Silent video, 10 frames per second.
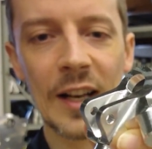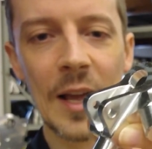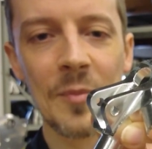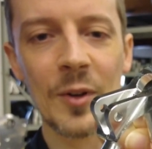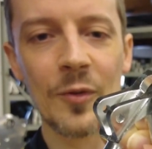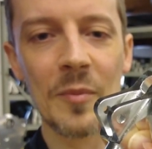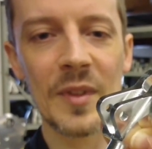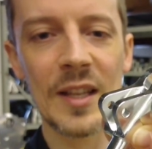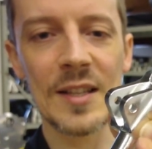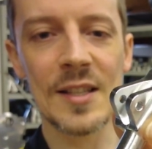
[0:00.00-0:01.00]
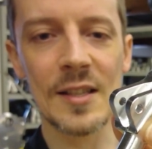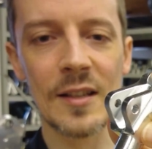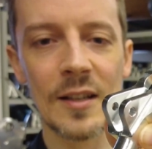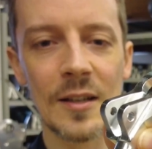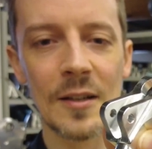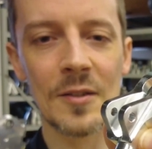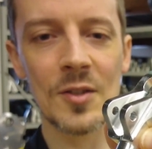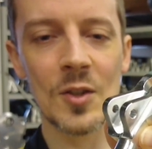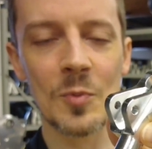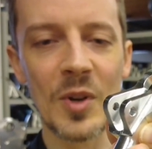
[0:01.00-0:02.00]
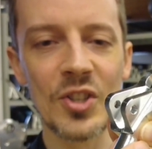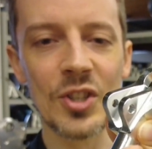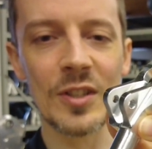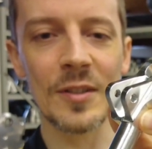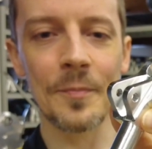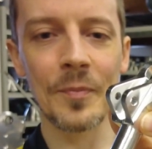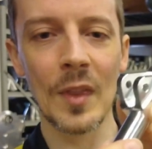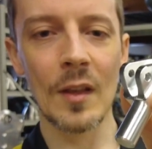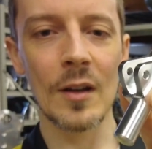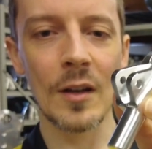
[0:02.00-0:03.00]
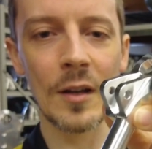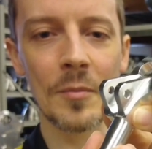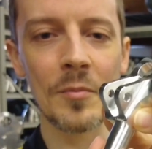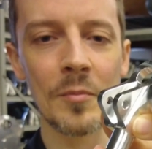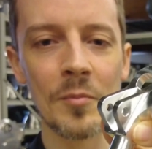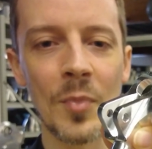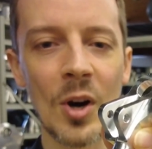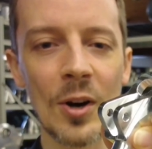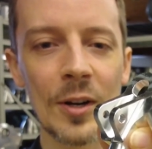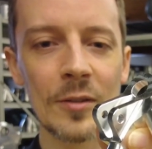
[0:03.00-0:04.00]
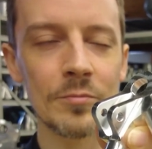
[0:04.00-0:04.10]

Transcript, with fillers: clamp it from these uh, suspension uh, bar